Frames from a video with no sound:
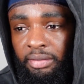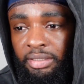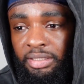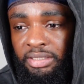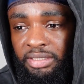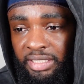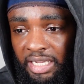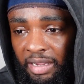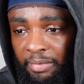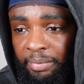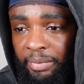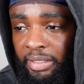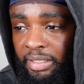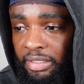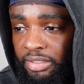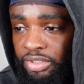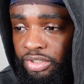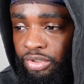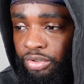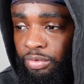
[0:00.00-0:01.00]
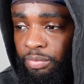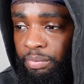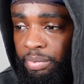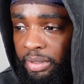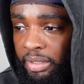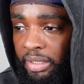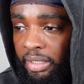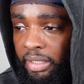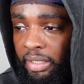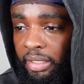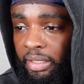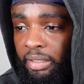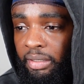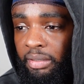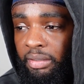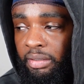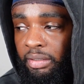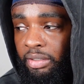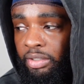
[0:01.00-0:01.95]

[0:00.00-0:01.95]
stepping into being